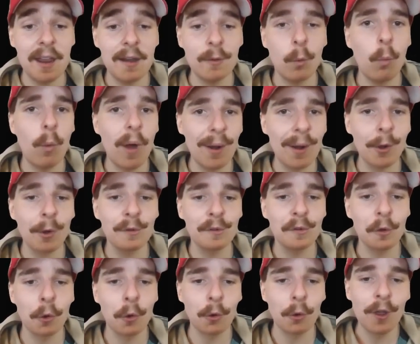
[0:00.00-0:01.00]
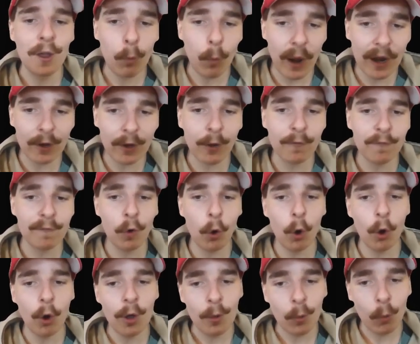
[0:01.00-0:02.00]

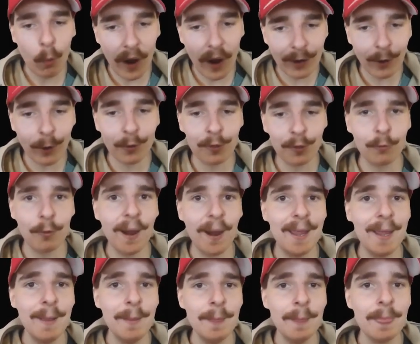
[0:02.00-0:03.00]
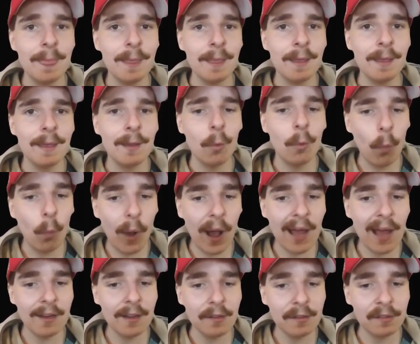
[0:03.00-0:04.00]
104, 103, 10,
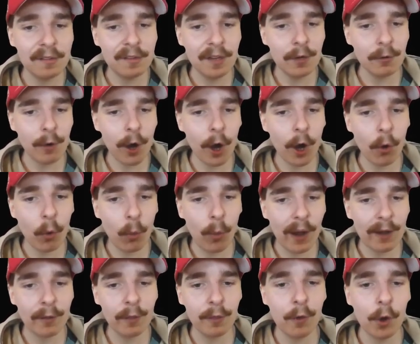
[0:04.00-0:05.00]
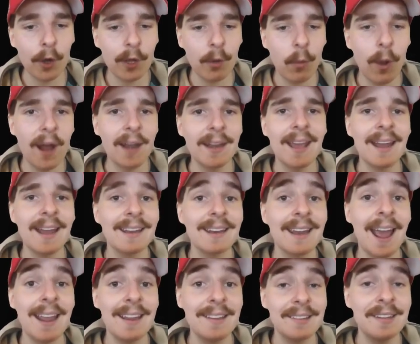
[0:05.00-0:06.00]
131, and an
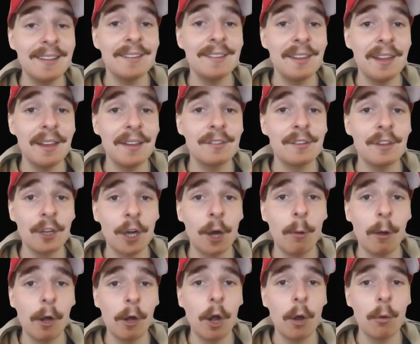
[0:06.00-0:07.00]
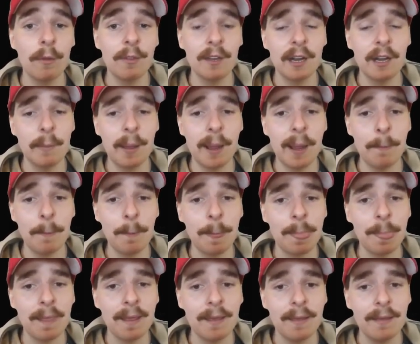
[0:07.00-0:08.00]
86 to go along with it. I mean,
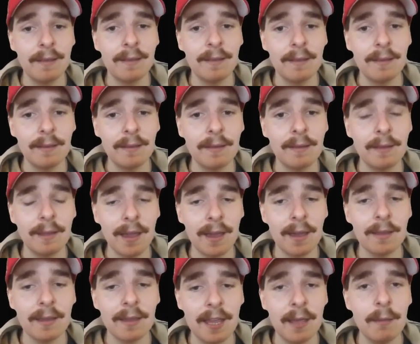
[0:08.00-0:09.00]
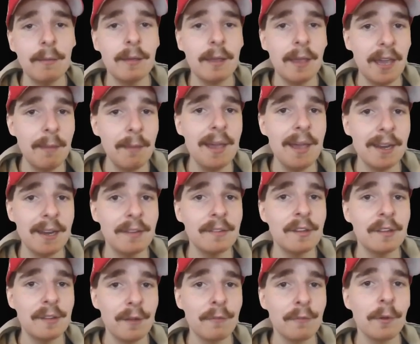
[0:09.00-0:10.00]
yeah, Hitman is
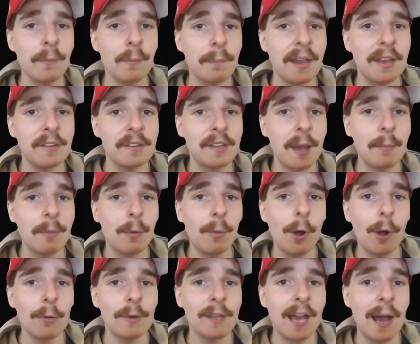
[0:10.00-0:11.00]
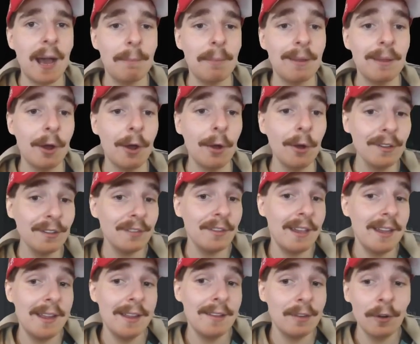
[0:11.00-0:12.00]
a different beast come the World Cup, and
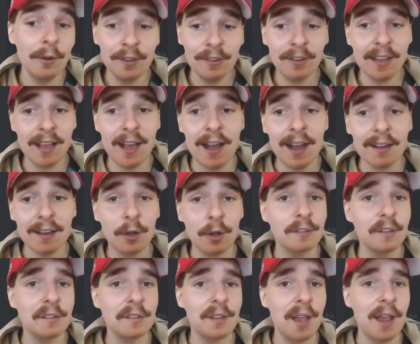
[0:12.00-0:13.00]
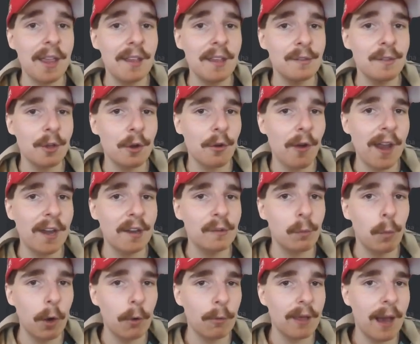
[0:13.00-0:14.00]
honestly, it's honestly hard not to say he's the
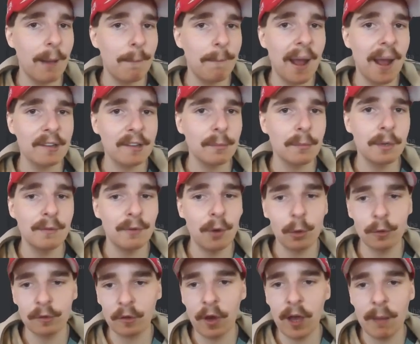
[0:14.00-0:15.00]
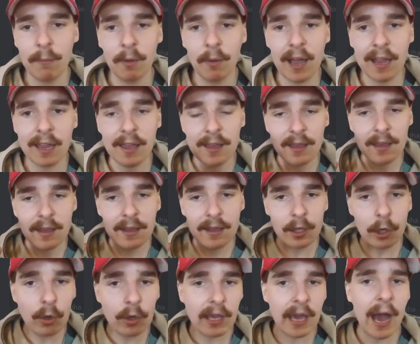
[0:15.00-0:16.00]
greatest World Cup batsman of all time. Like,
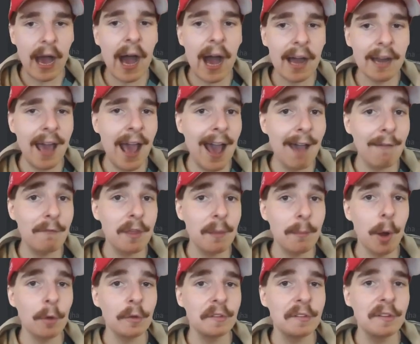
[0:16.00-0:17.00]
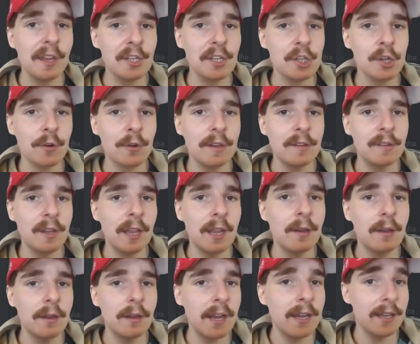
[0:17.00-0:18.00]
you can't have the most centuries
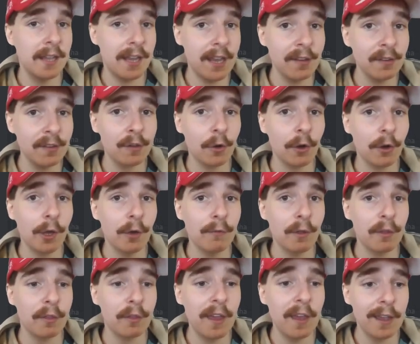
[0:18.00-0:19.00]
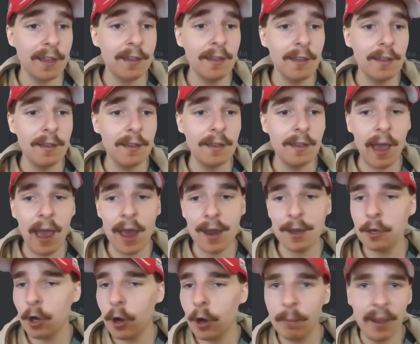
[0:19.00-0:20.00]
in history of a thing
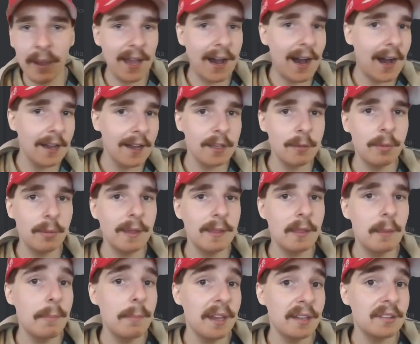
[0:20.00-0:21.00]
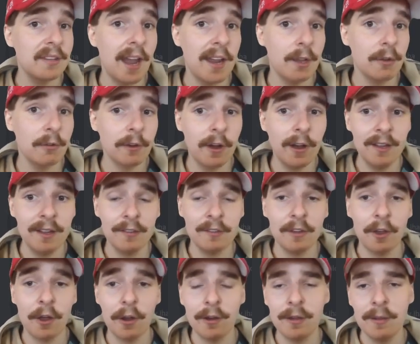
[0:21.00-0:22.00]
and not be arguably the best at it, right?
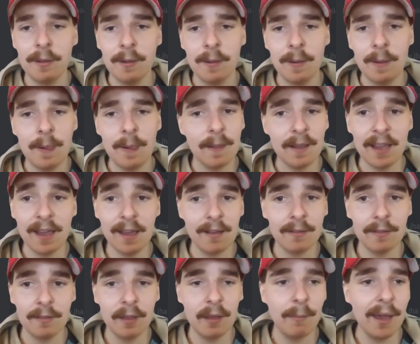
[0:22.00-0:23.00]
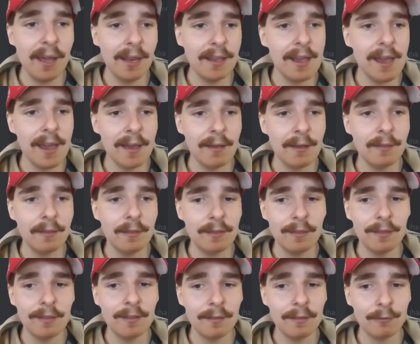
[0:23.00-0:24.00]
So, yeah,
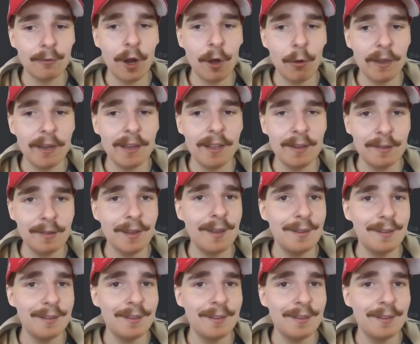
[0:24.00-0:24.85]
Rohit, he's